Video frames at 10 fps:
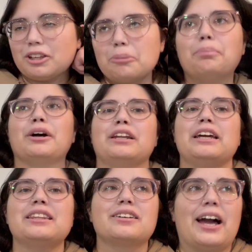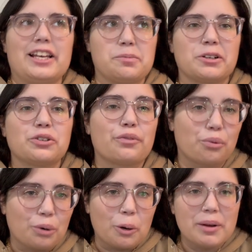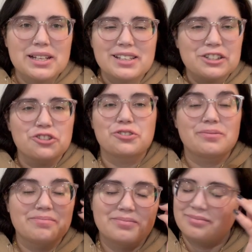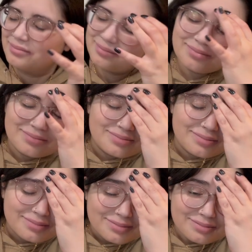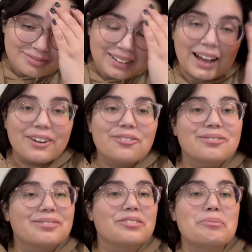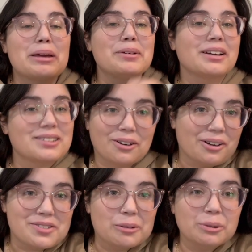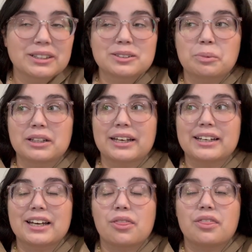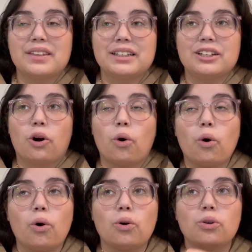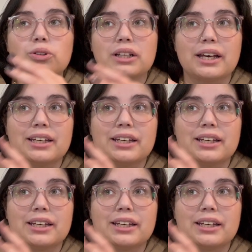But in the aspect of the romance, I don't, maybe because I don't have siblings, but like the whole